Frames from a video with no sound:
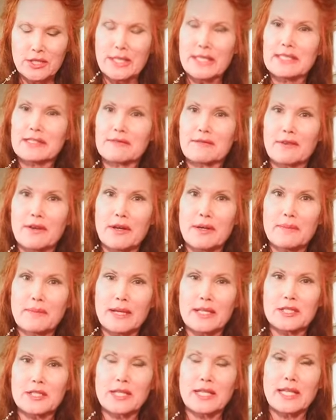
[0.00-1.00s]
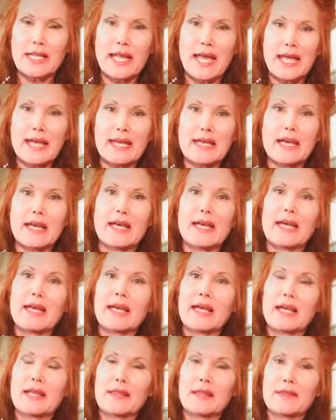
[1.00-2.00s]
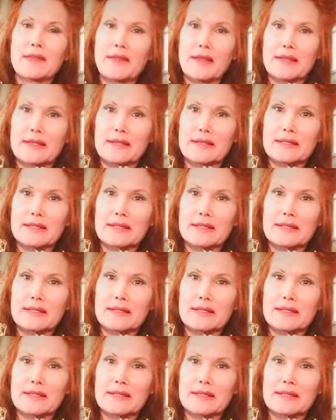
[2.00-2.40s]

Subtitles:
It's very much like the